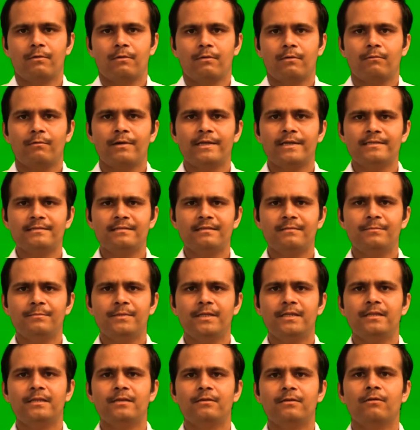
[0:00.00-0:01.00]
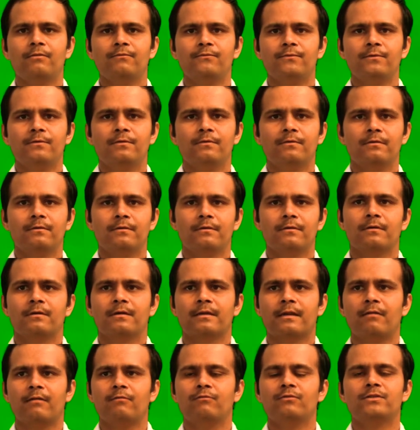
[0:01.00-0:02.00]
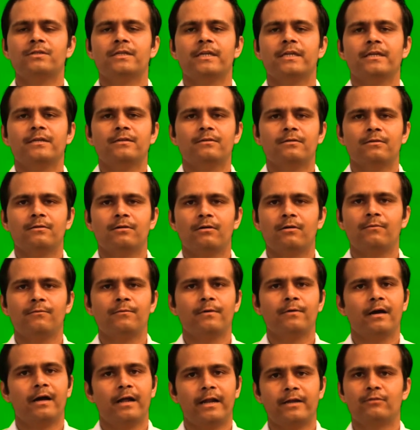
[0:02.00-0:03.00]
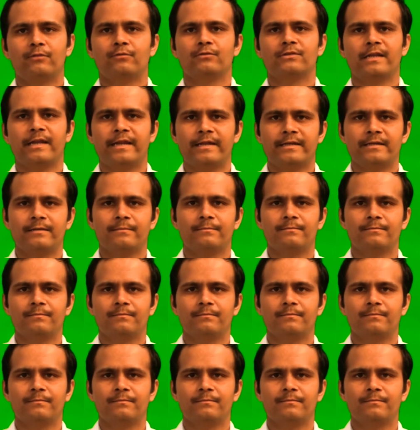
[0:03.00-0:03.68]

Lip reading: What is the meaning of ground state of hydrogen atom.